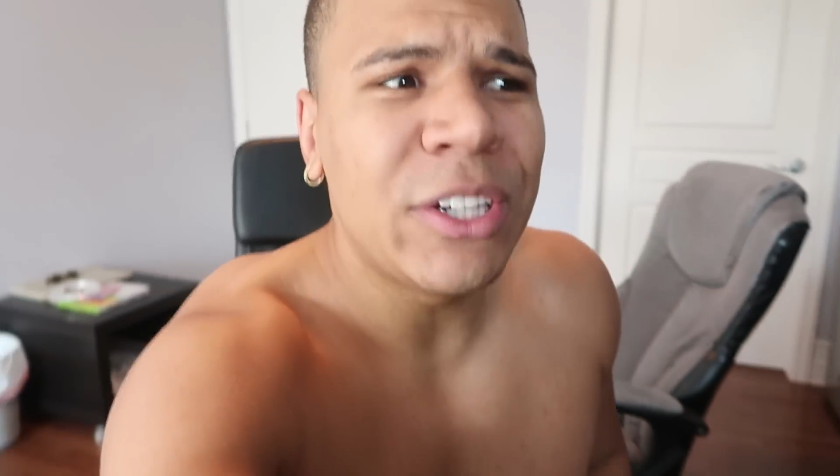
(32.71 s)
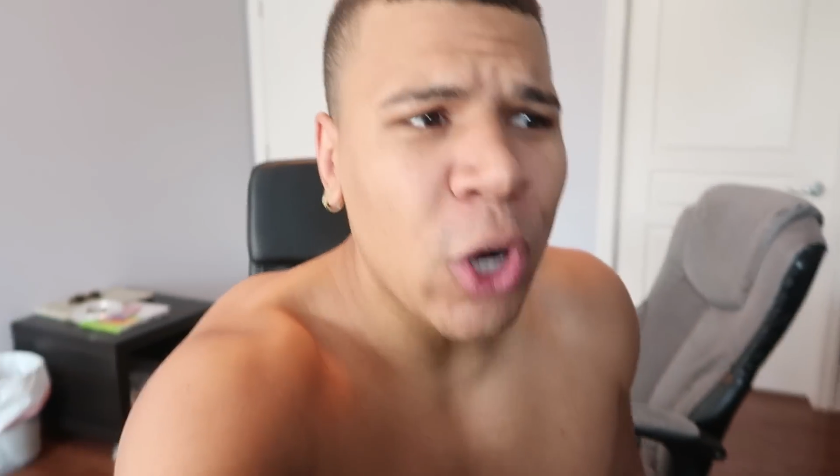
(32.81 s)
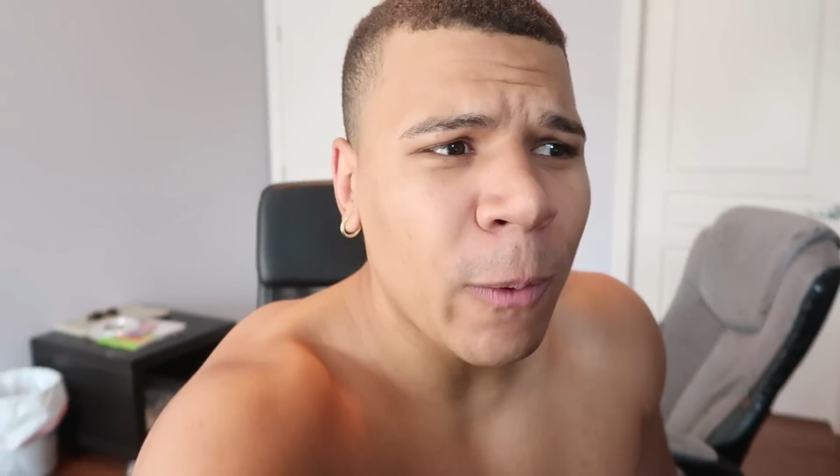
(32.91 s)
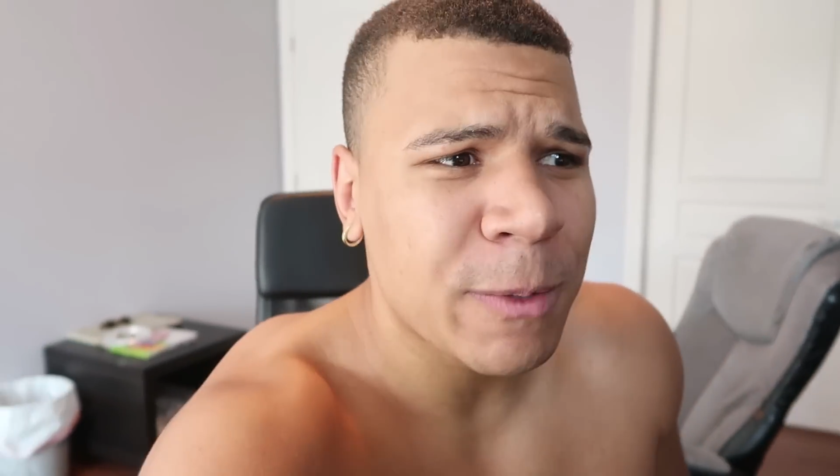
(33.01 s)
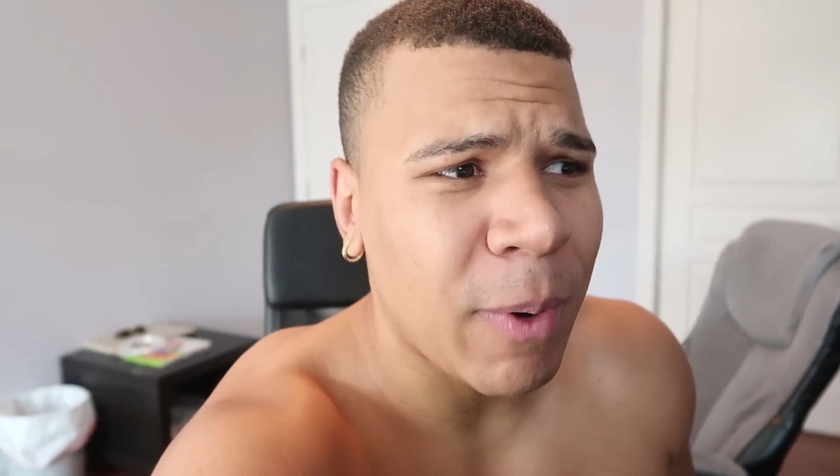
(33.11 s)

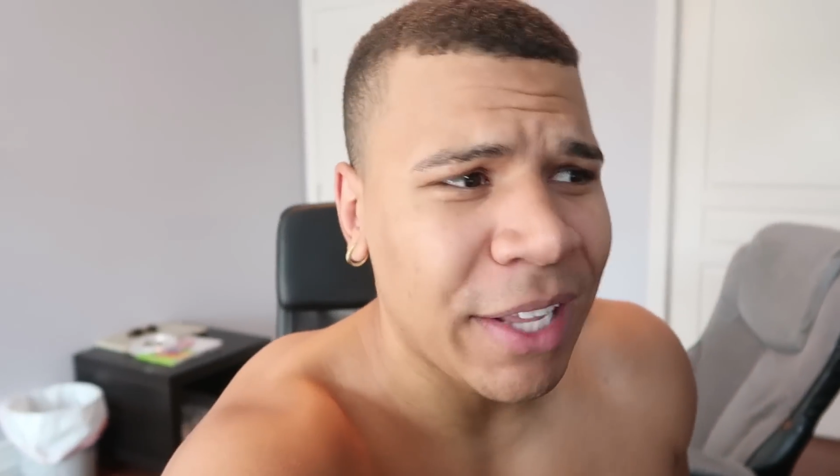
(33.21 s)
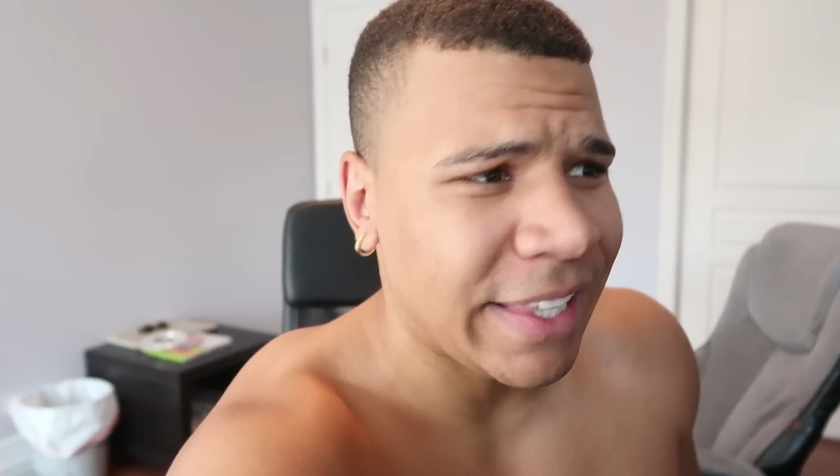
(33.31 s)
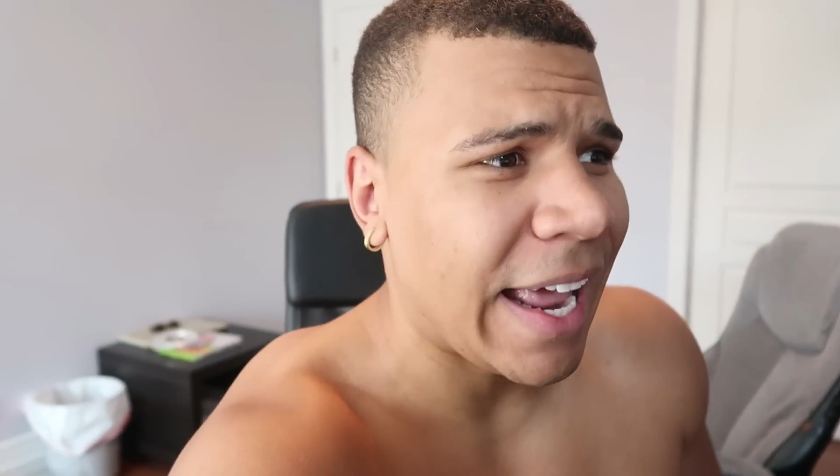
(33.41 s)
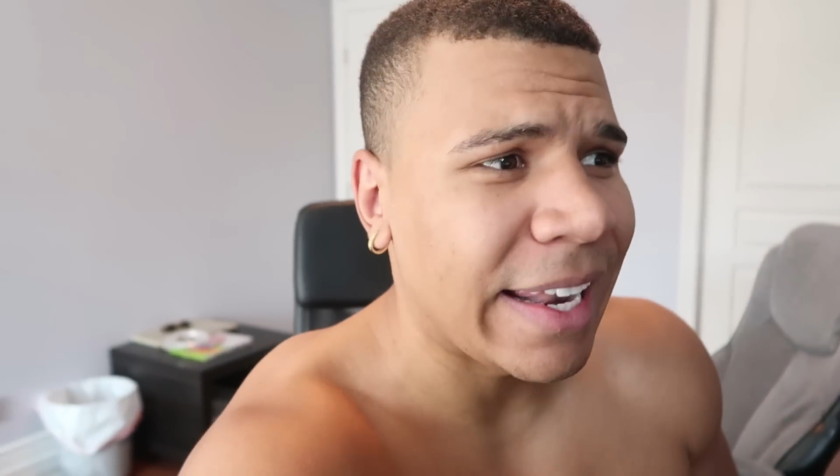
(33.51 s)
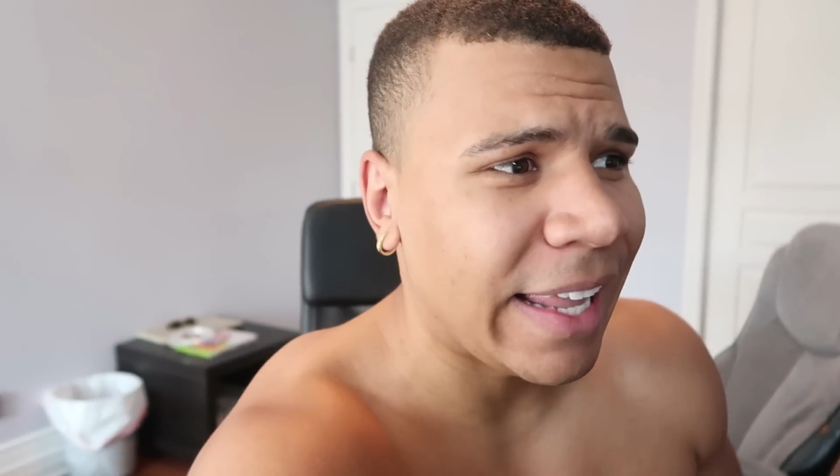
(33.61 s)
dope spot
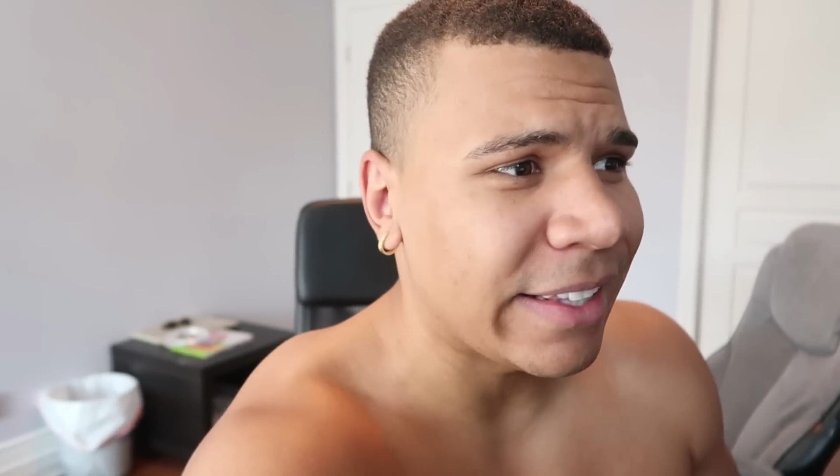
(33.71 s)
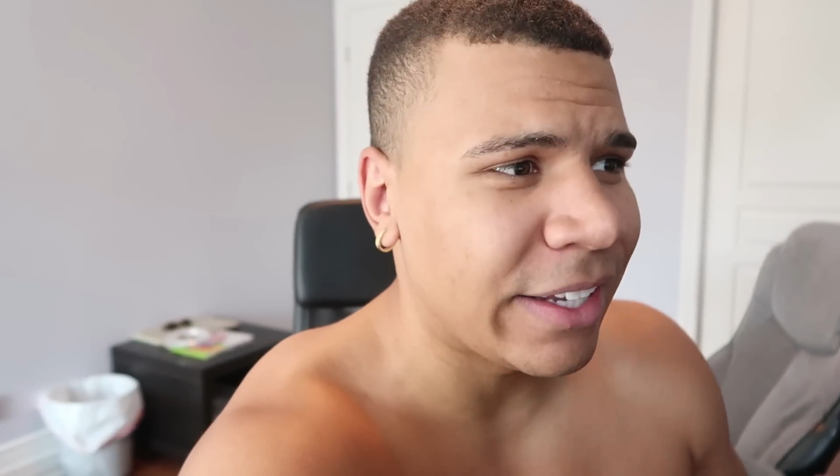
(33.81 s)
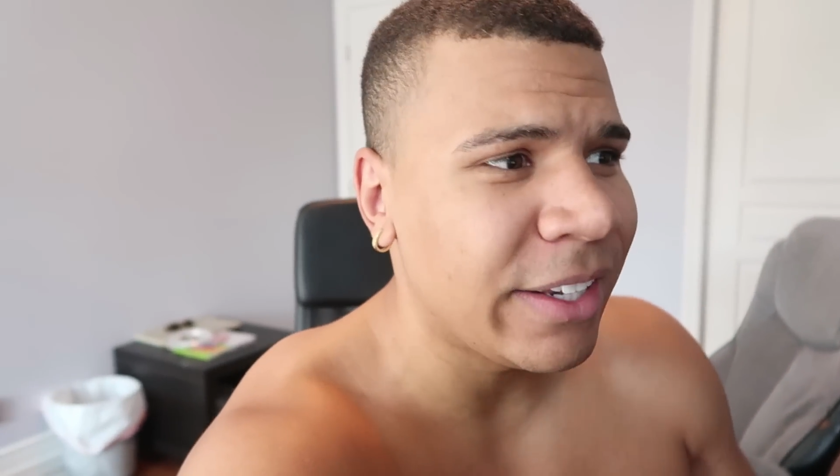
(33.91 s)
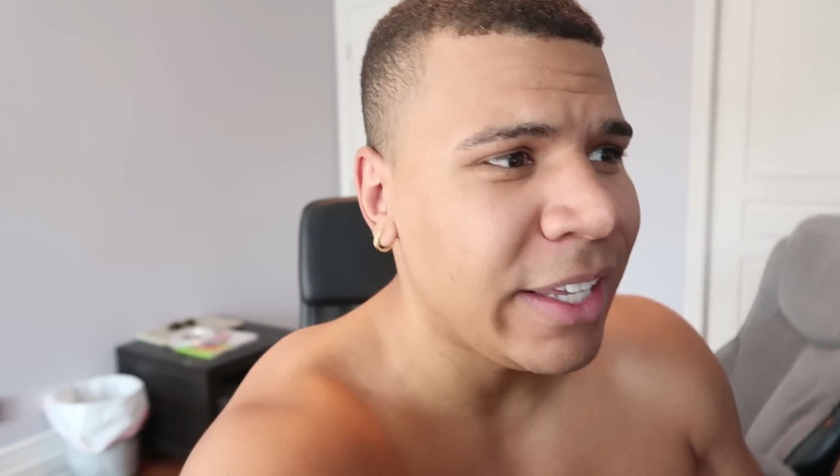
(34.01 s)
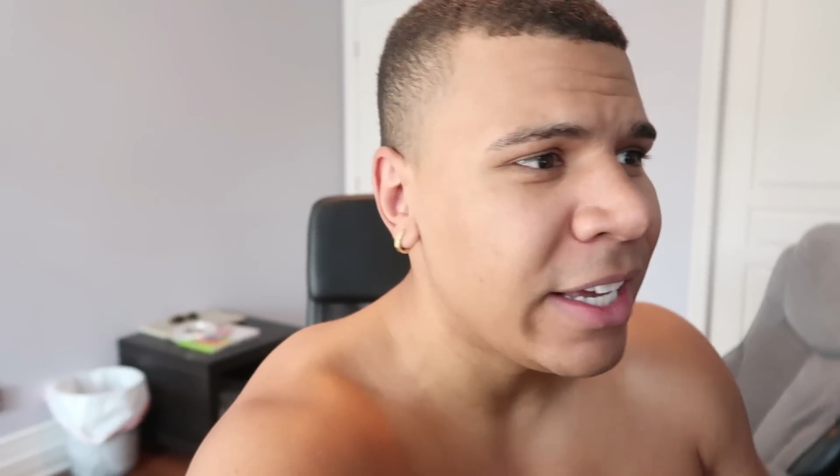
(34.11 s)
that had like
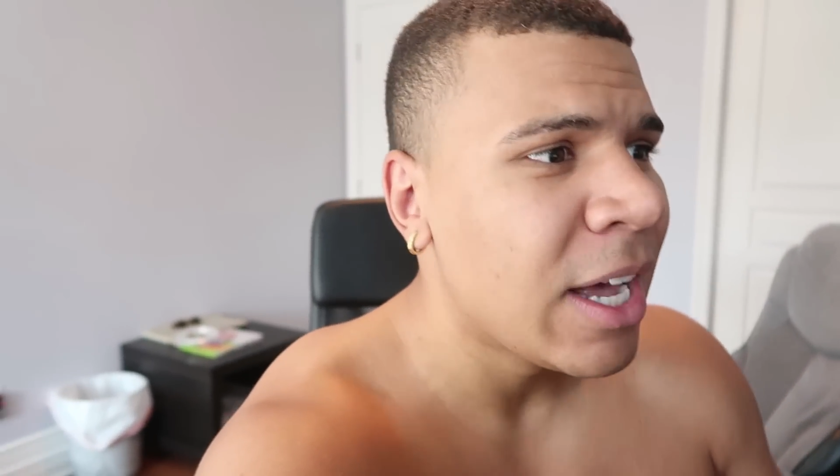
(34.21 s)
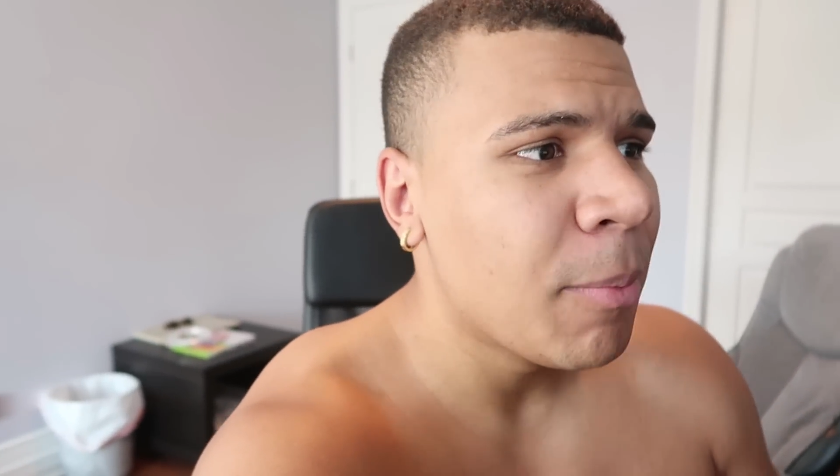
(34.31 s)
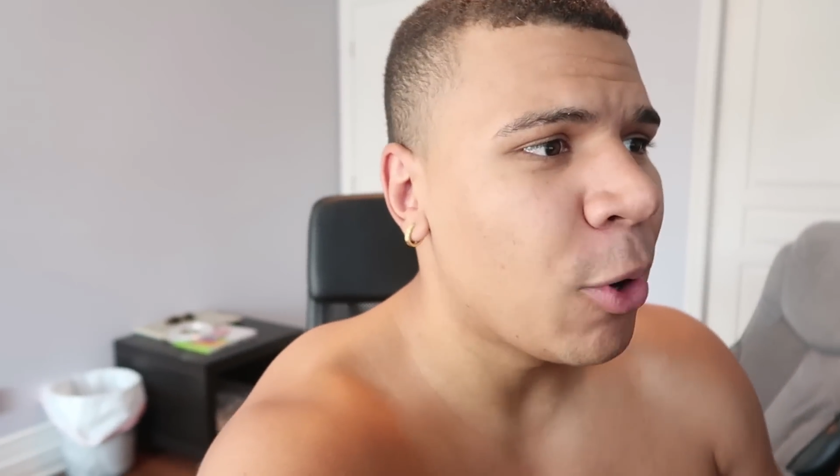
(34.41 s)
literally